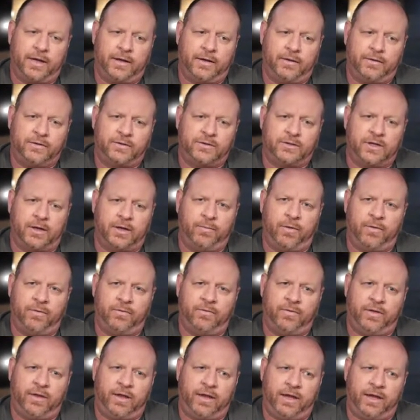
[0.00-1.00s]
Some
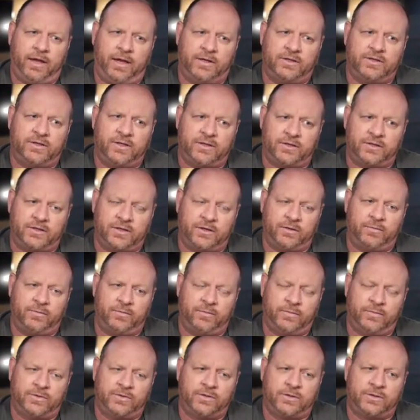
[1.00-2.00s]
of the
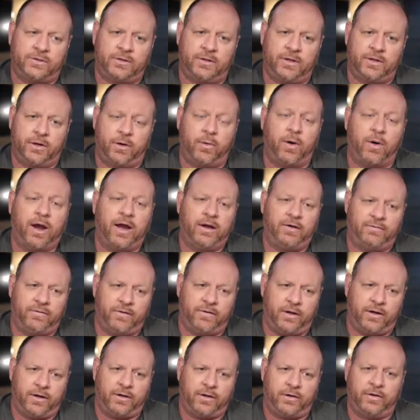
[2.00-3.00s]
systems, the
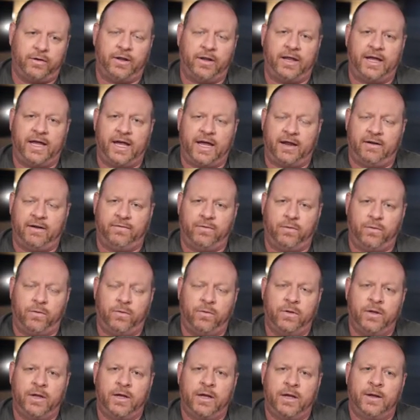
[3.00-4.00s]
Grainfather and the Anvil,
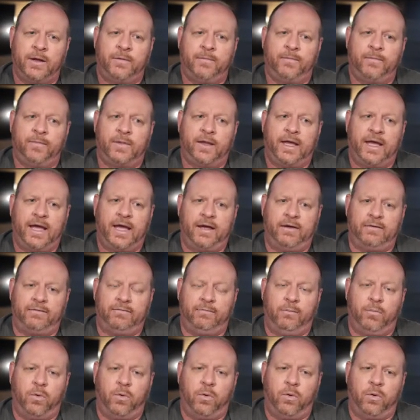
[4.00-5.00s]

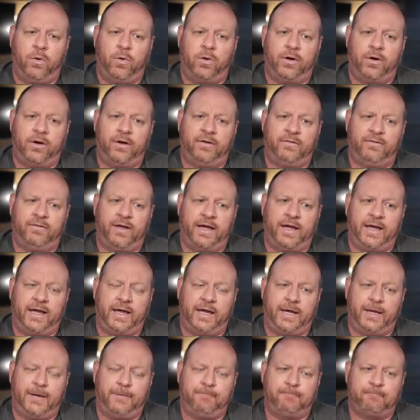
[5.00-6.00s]
have more of
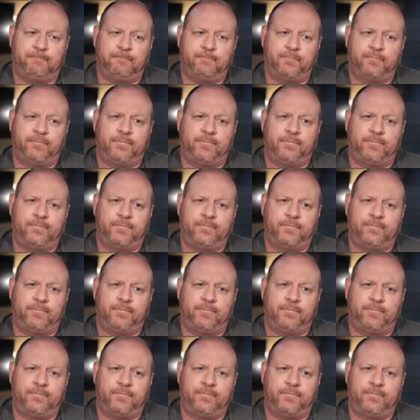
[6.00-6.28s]
a,